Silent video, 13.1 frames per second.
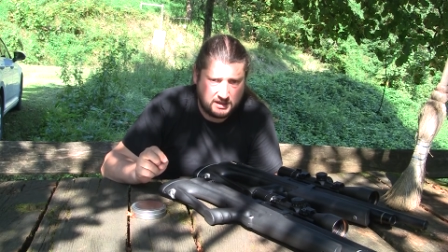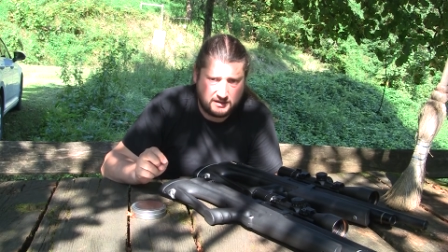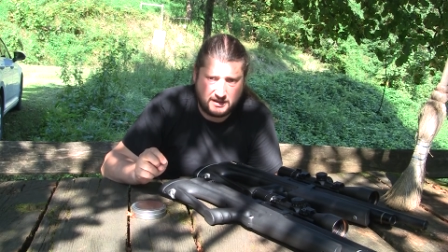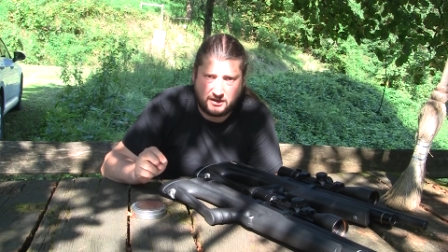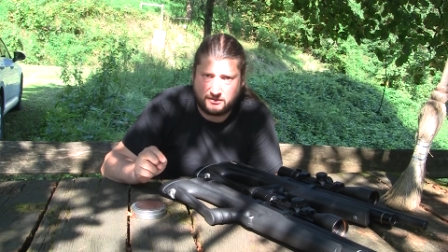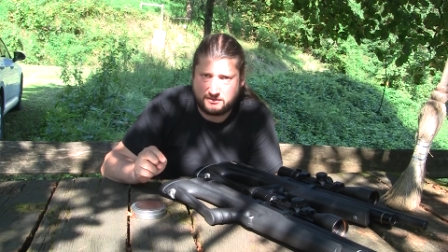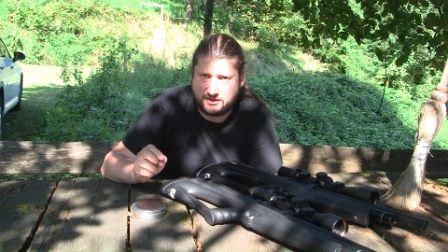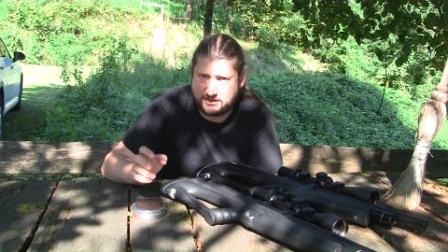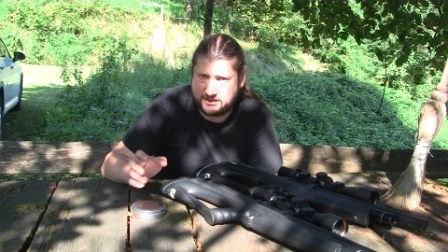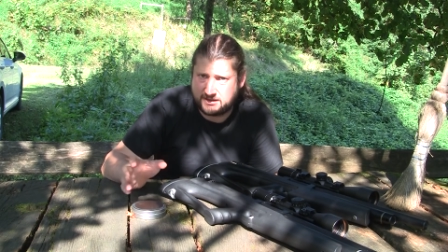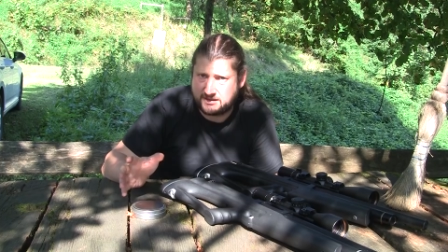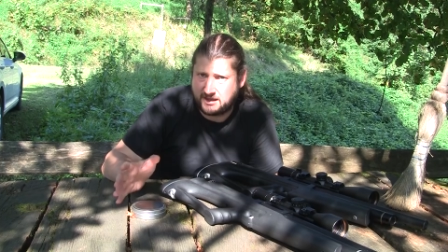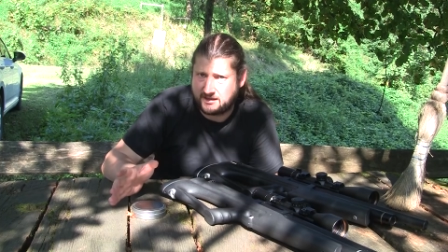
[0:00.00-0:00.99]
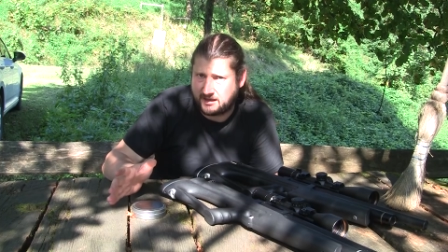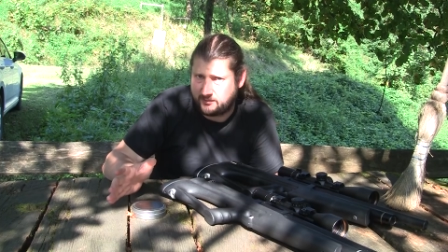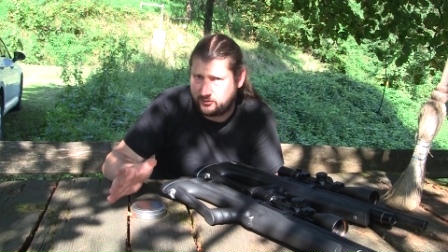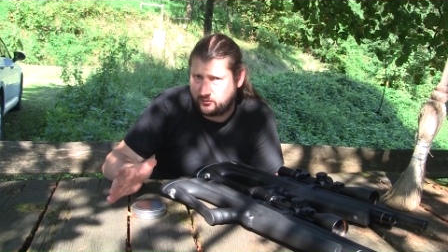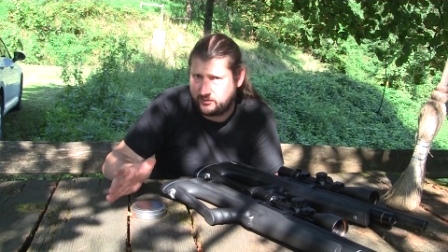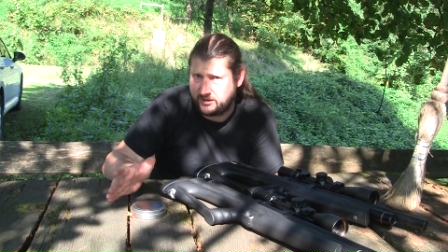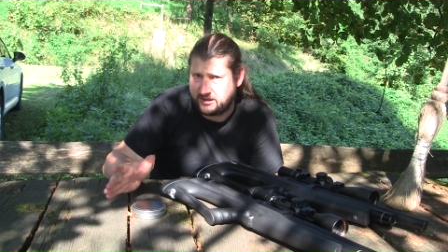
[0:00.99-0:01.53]
Now, this is not up
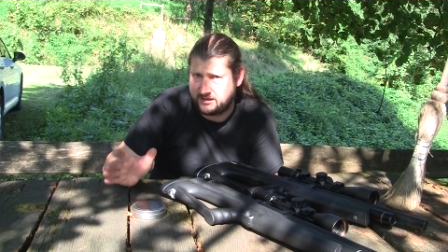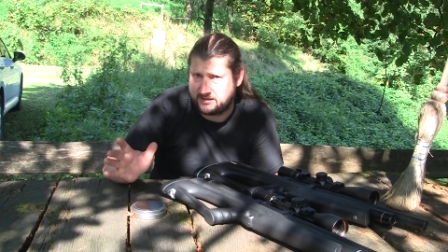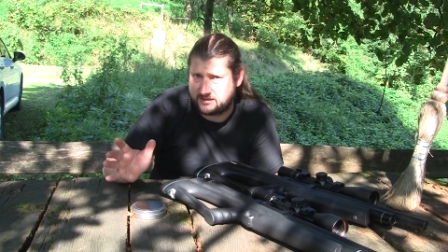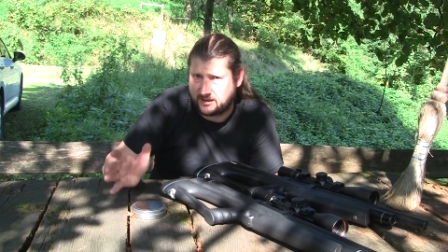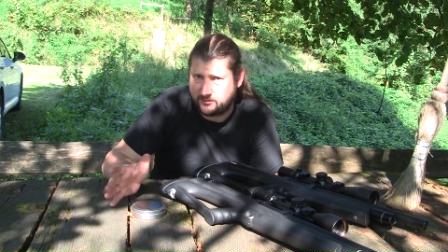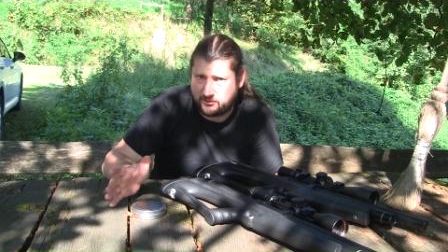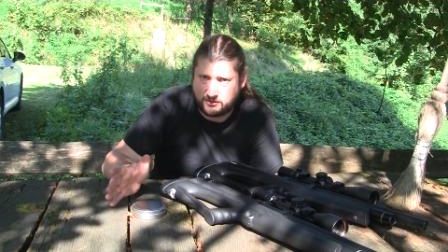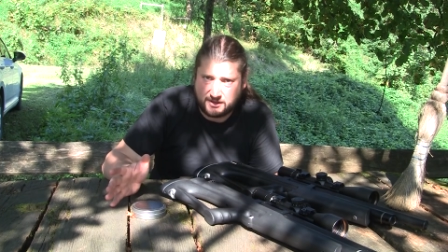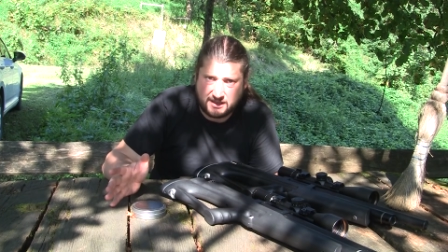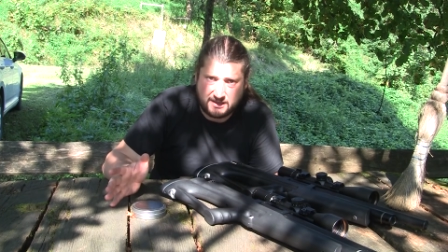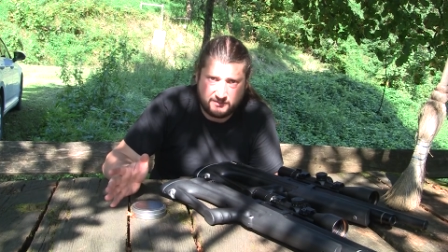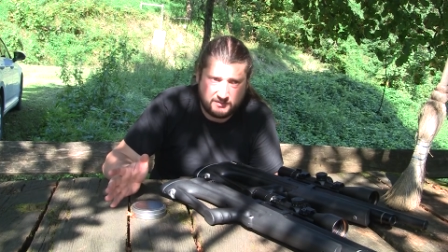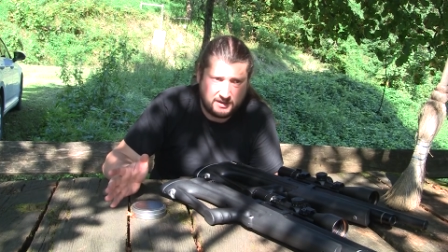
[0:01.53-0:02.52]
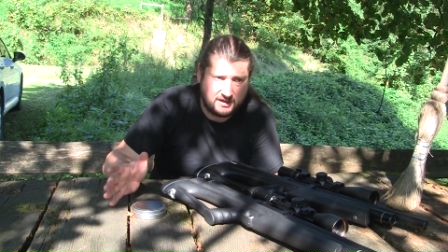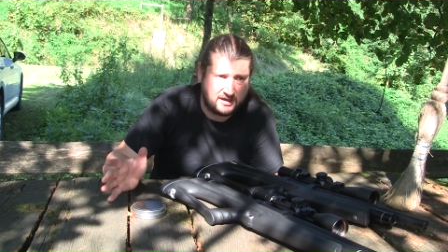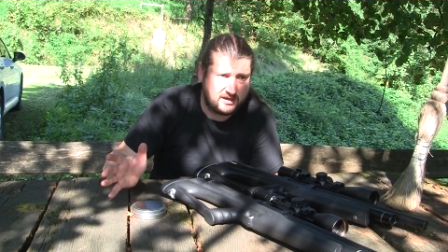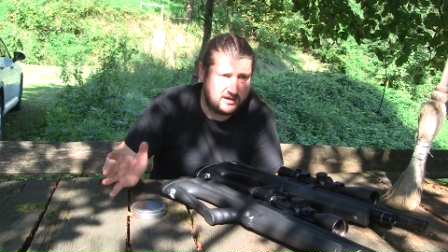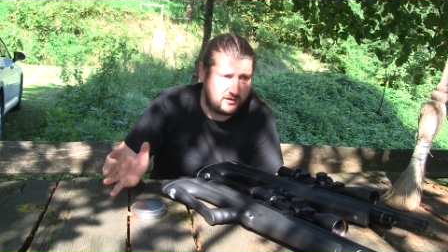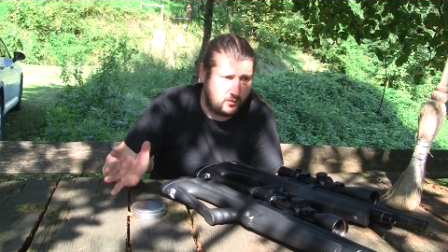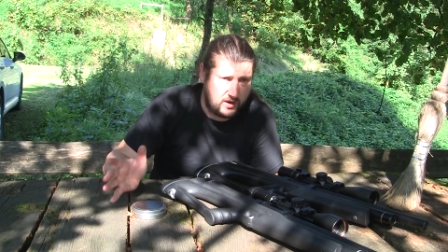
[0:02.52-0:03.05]
to me, it's up to him
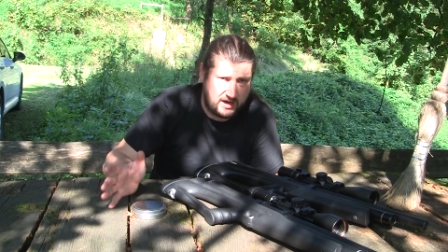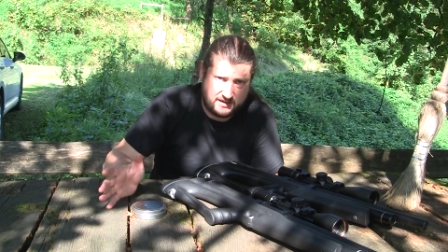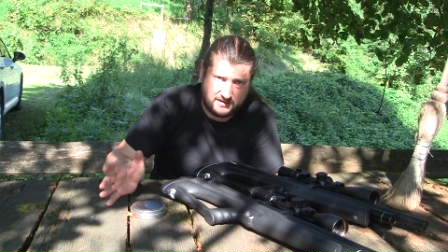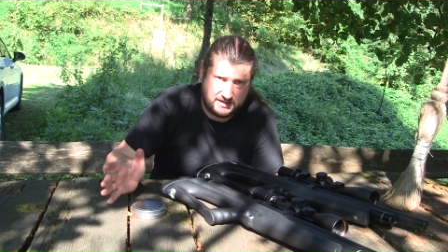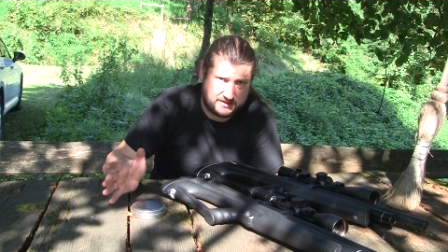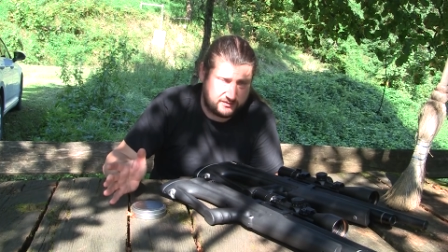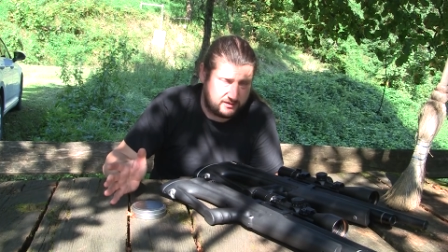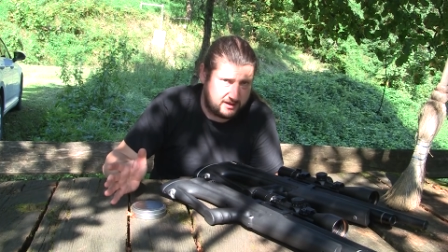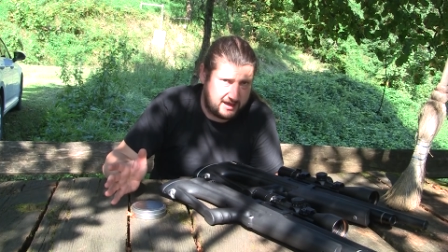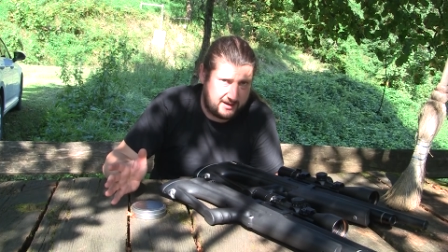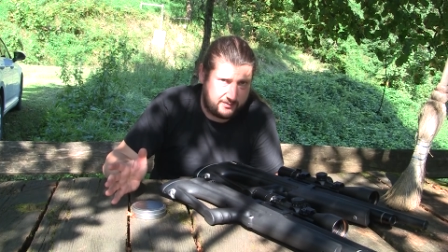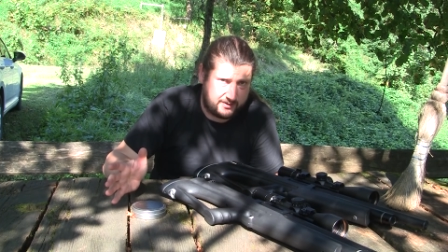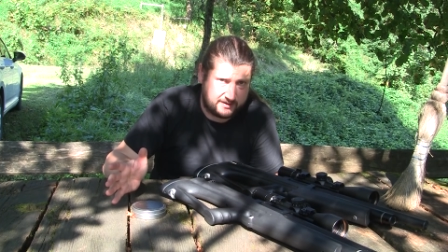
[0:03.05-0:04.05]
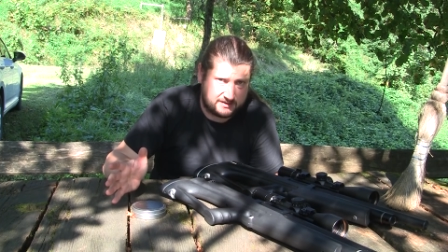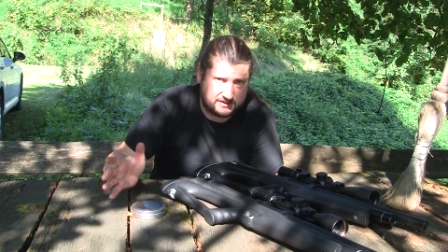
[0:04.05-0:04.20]
when this will happen.